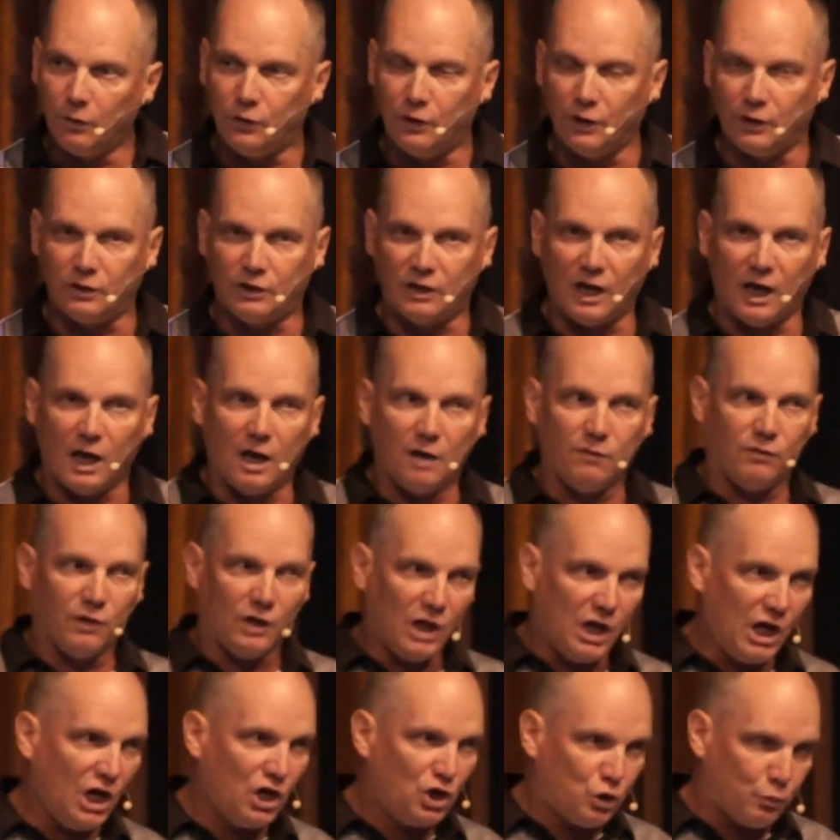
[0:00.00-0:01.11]
that gave
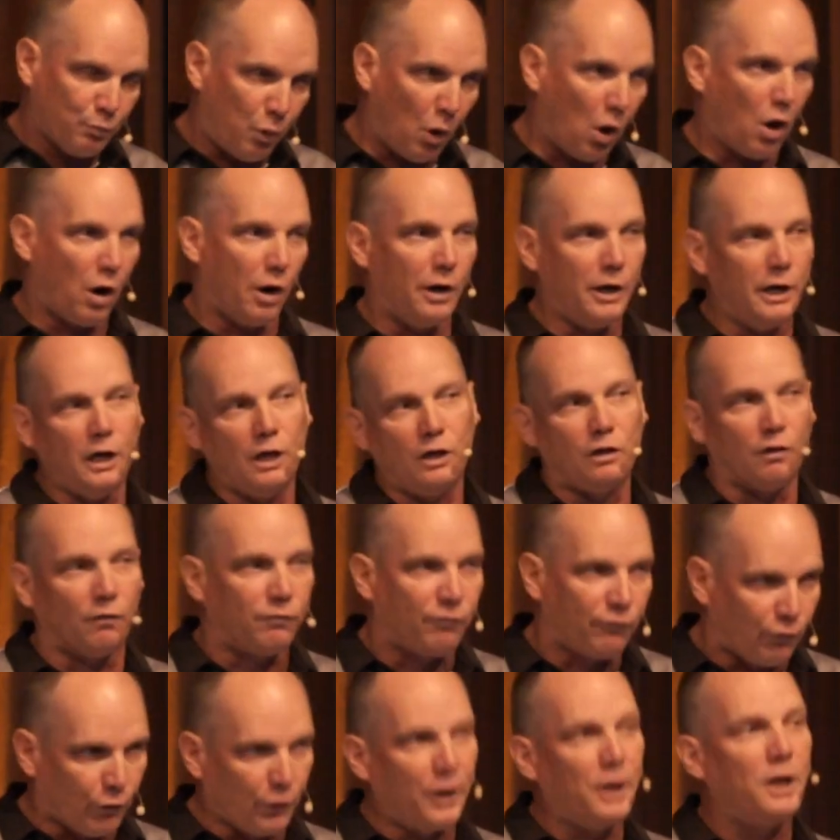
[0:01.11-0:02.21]
each party the
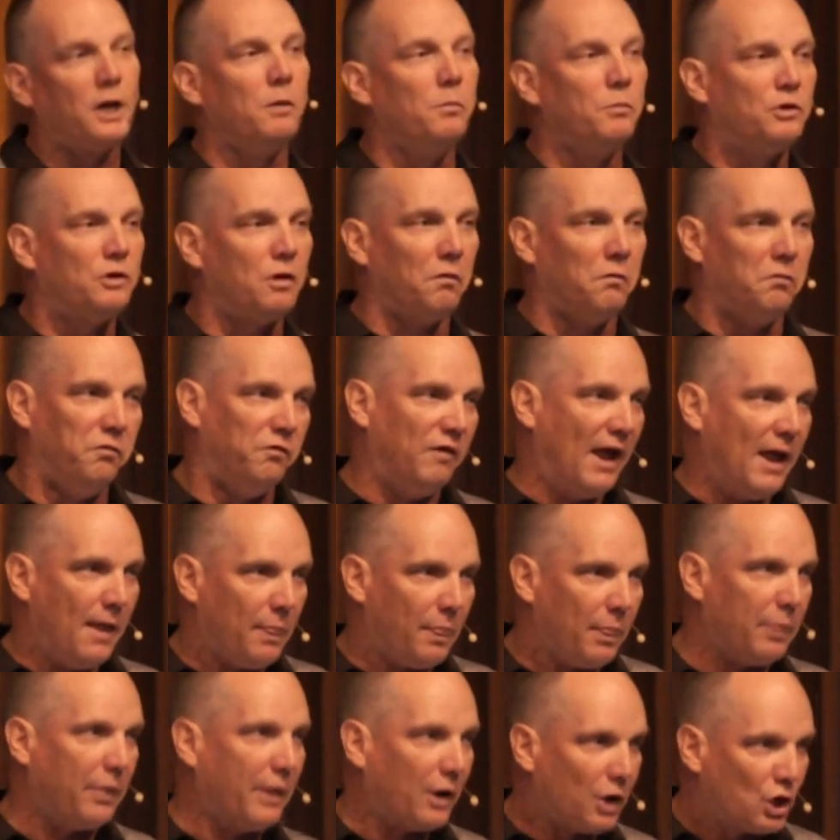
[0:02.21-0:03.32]
freedom to
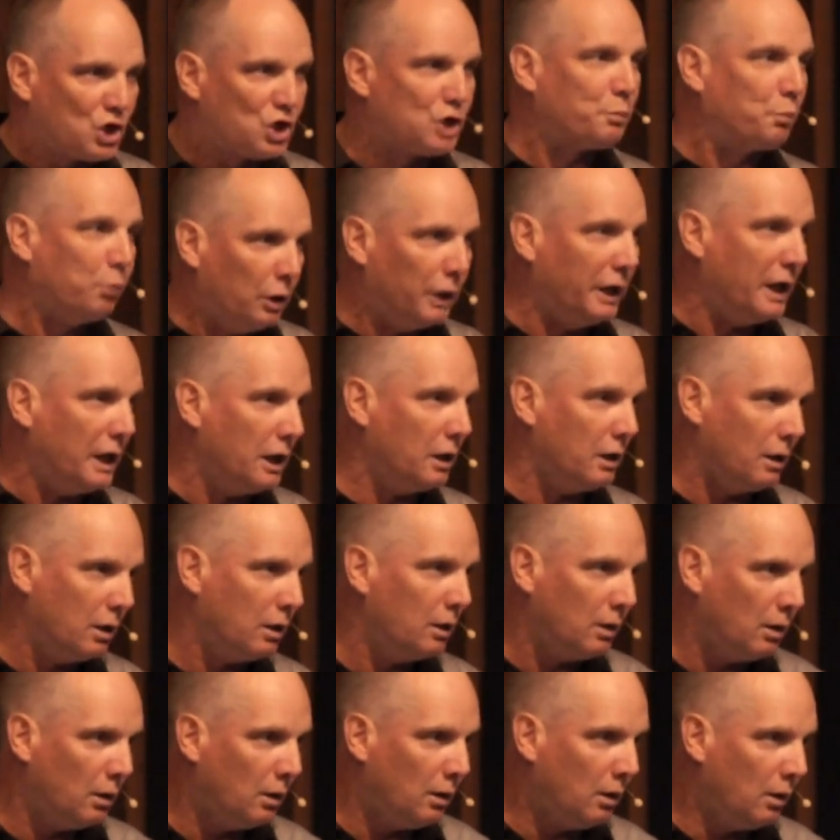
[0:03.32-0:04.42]
vent their spleen.
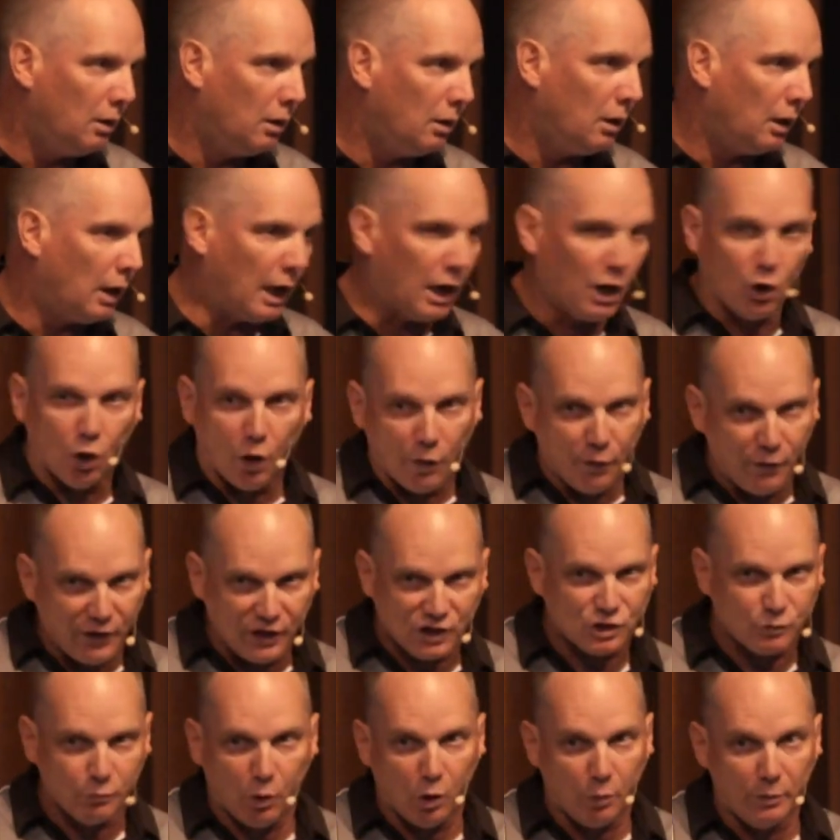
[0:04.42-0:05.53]
And on
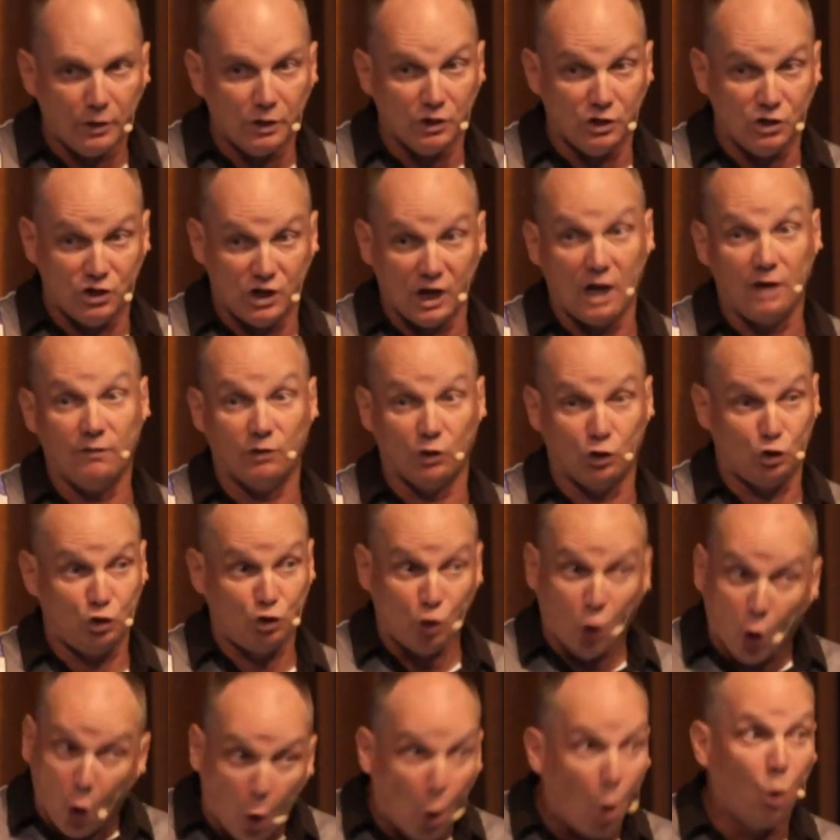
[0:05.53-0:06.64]
this moment, David
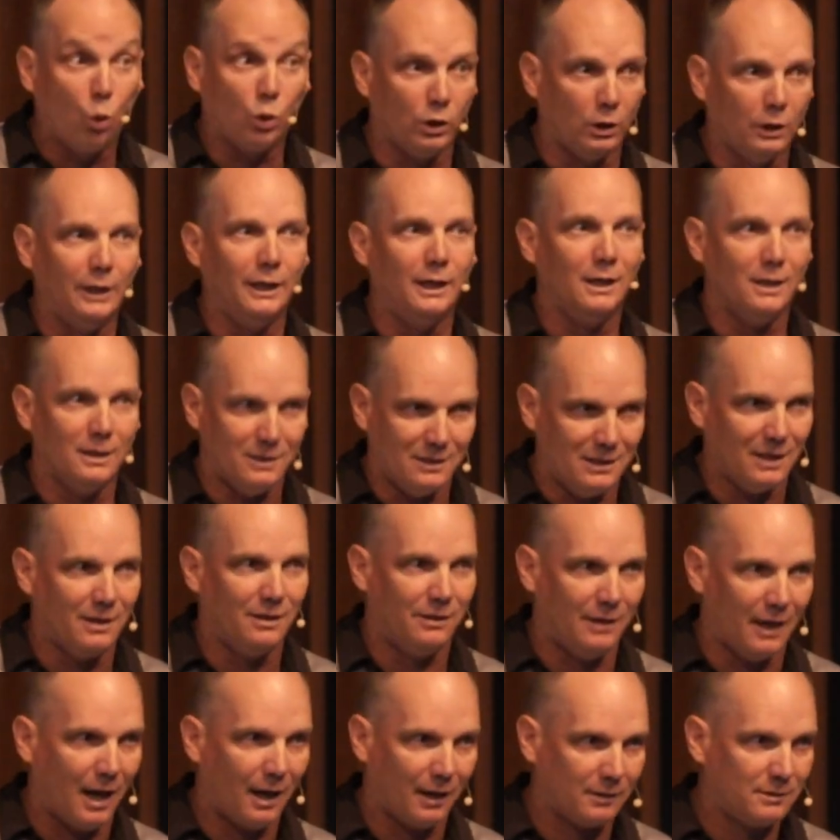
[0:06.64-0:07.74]
totally
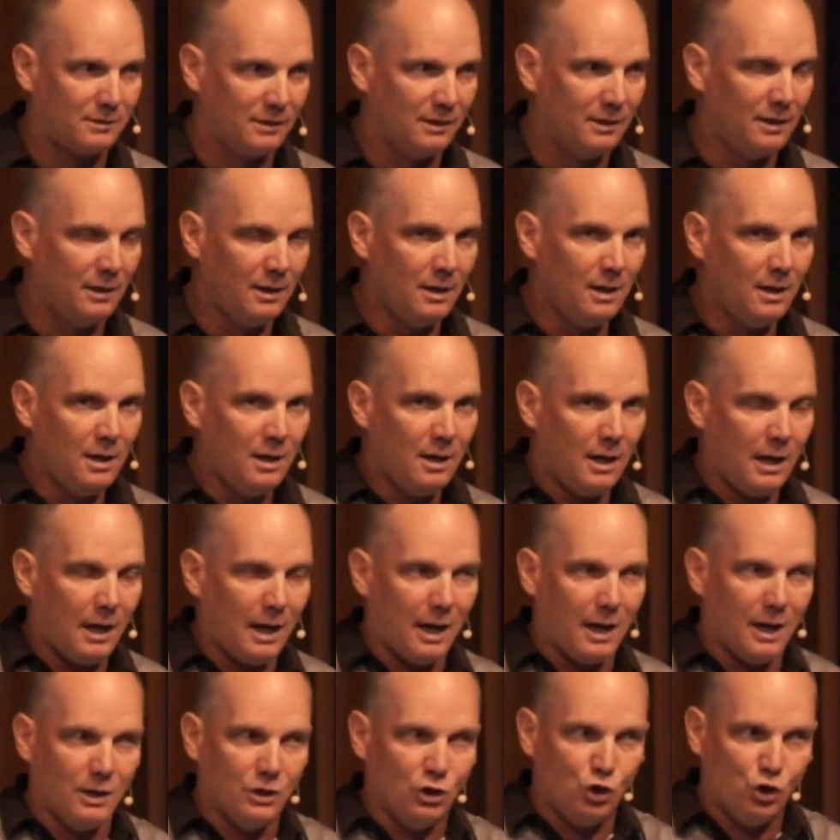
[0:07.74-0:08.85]
did that.
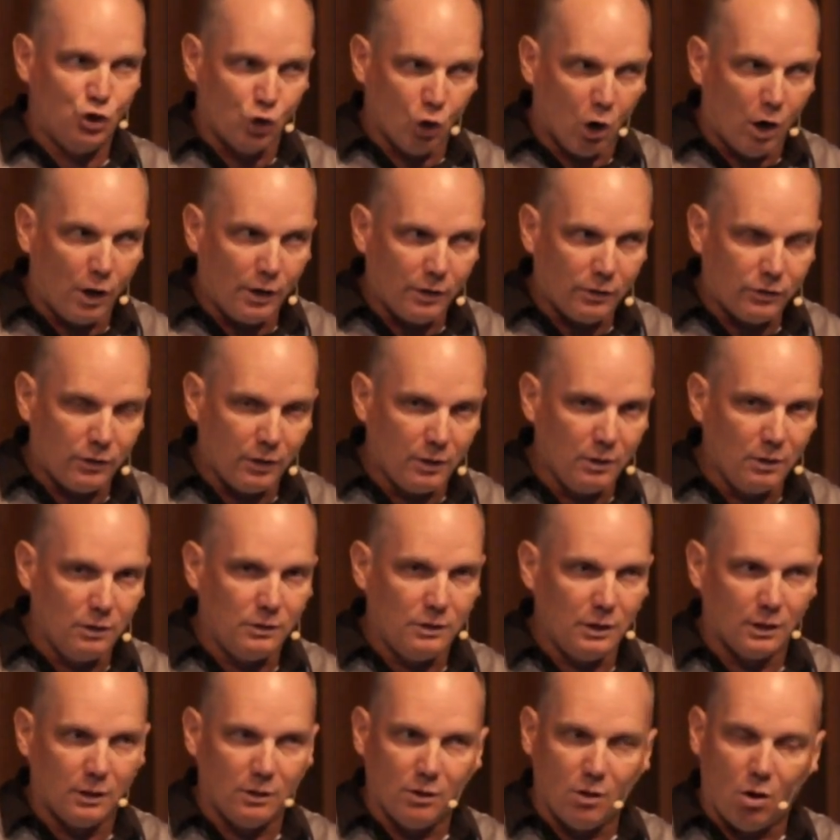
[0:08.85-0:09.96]
And Jonathan
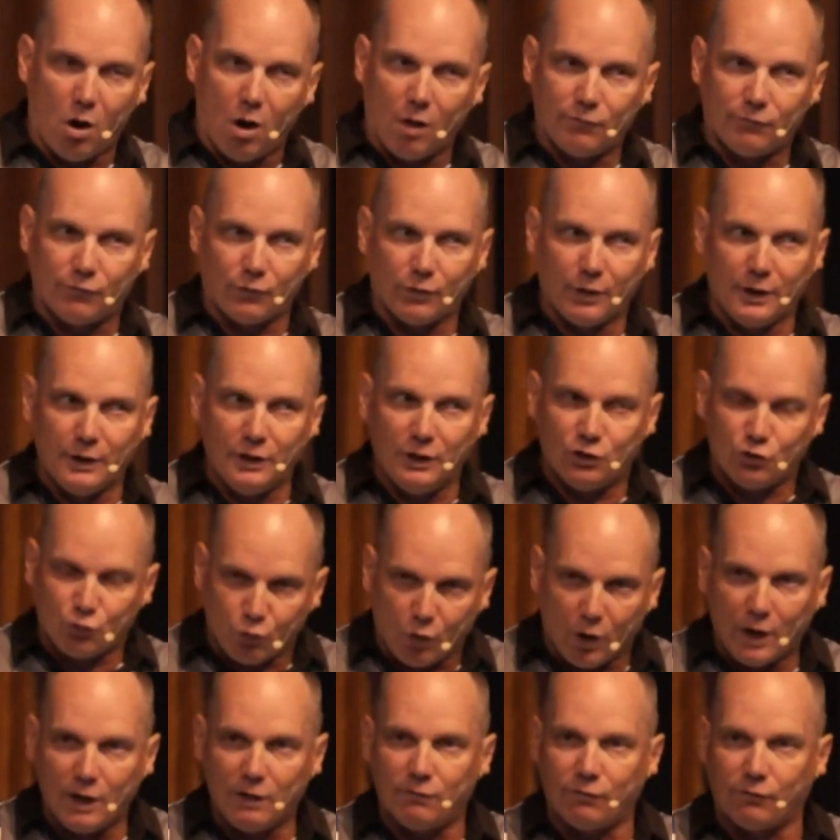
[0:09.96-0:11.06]
didn't offer any
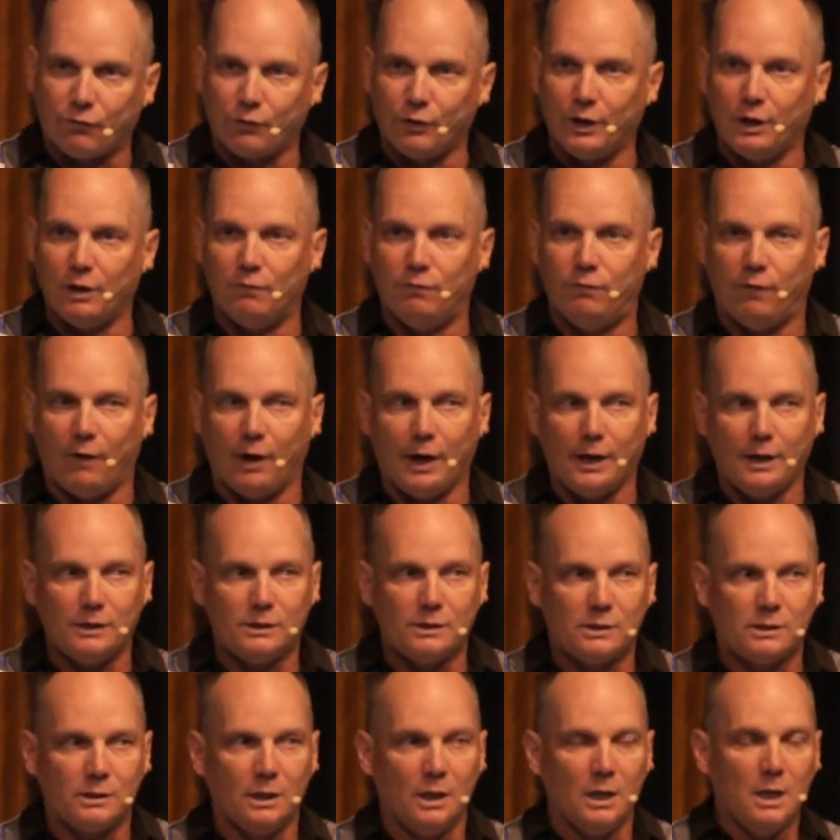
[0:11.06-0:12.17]
trite, free
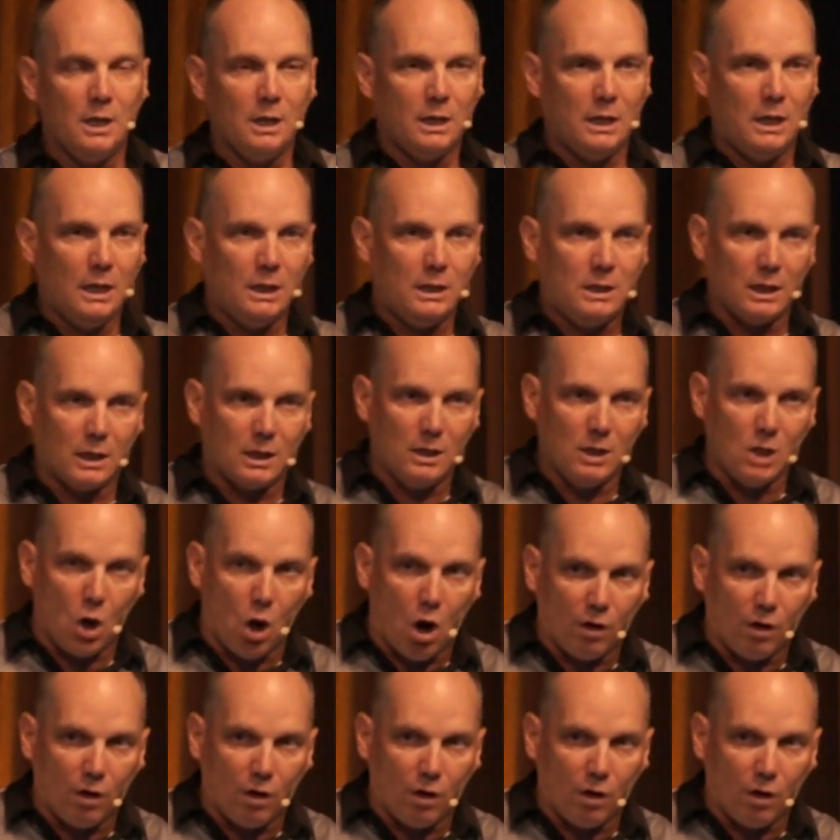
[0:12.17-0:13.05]
advice. He didn't